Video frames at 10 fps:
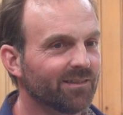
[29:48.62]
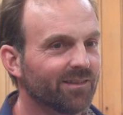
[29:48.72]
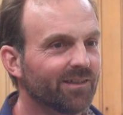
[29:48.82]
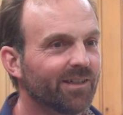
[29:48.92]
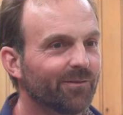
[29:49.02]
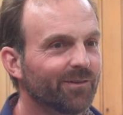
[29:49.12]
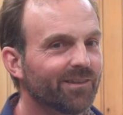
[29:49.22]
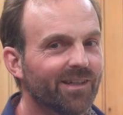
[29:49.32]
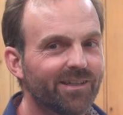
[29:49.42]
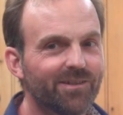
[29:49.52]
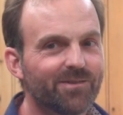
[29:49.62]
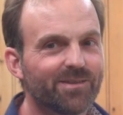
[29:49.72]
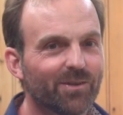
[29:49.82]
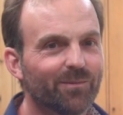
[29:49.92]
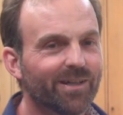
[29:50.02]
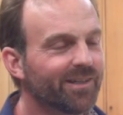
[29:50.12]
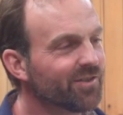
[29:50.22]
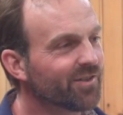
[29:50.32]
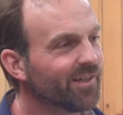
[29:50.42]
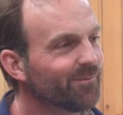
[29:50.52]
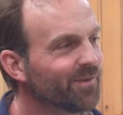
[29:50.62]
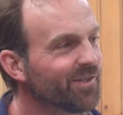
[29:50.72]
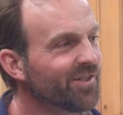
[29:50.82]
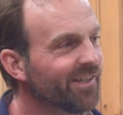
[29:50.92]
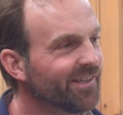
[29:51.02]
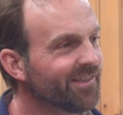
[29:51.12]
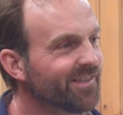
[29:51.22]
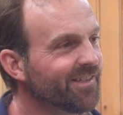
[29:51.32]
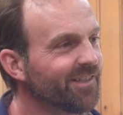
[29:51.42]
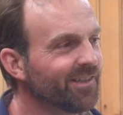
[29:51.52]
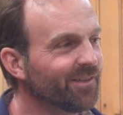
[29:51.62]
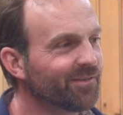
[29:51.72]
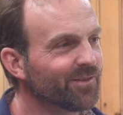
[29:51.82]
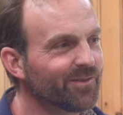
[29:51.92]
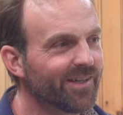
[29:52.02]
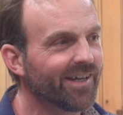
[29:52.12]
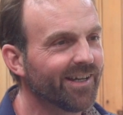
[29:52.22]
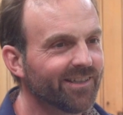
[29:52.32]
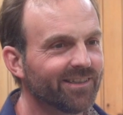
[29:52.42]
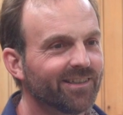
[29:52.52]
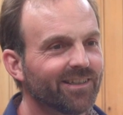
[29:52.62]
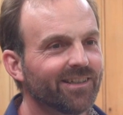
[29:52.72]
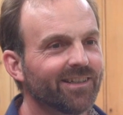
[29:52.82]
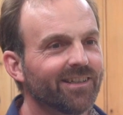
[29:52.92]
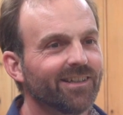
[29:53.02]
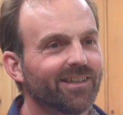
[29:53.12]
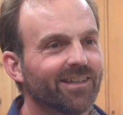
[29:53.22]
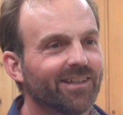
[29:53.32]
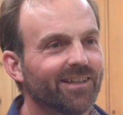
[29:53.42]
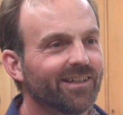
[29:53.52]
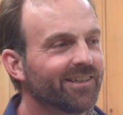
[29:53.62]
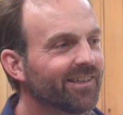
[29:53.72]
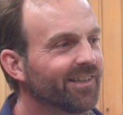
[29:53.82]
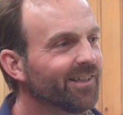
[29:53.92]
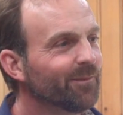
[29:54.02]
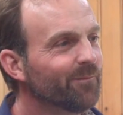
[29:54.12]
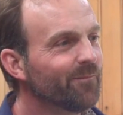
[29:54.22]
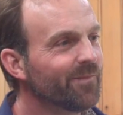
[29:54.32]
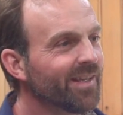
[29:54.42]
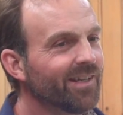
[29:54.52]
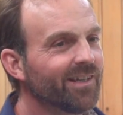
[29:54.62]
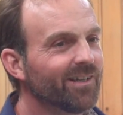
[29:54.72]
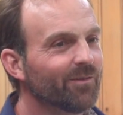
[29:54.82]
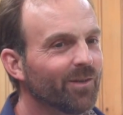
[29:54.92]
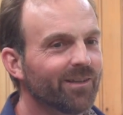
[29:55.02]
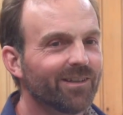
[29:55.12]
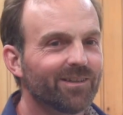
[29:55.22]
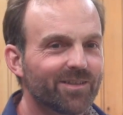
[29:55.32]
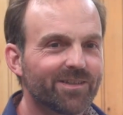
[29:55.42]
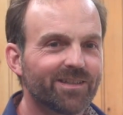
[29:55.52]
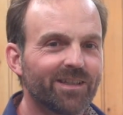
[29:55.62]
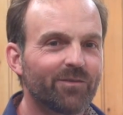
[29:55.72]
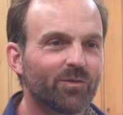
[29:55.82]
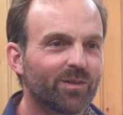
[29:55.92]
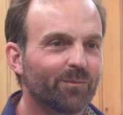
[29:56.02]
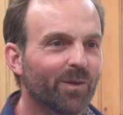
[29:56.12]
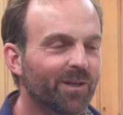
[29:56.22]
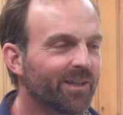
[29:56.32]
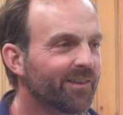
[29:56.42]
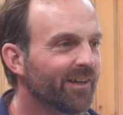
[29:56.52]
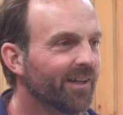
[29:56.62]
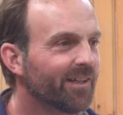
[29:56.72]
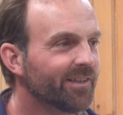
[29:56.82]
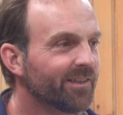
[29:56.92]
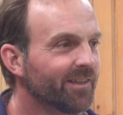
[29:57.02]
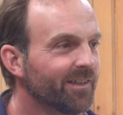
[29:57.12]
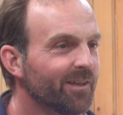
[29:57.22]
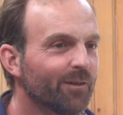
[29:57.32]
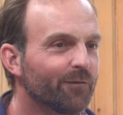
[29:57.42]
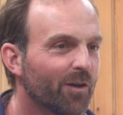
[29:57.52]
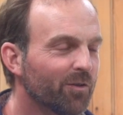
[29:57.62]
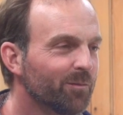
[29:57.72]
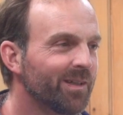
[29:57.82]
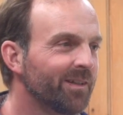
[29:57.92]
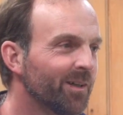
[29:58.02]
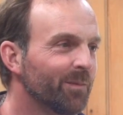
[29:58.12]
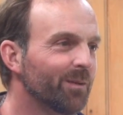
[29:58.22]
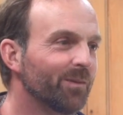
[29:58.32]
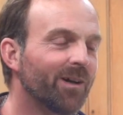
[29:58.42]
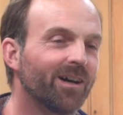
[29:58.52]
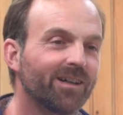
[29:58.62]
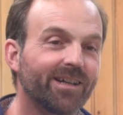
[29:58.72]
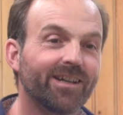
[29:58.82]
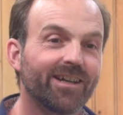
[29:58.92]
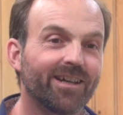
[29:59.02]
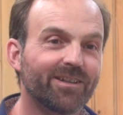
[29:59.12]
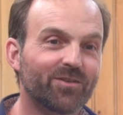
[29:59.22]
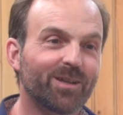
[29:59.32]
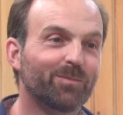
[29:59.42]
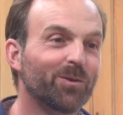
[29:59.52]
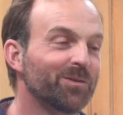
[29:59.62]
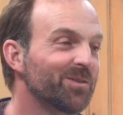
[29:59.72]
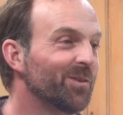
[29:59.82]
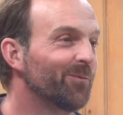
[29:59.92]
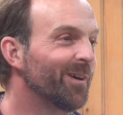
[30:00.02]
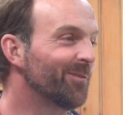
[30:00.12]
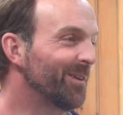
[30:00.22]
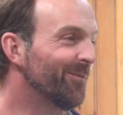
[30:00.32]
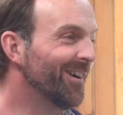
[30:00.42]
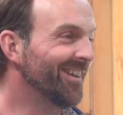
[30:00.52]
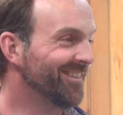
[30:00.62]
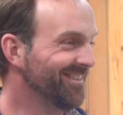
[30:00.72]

All right. Well, thank you so much. I appreciate you sitting through that. And just leave you with a parting thought. Follow me on my blog and drink Broken Stone Winery wine.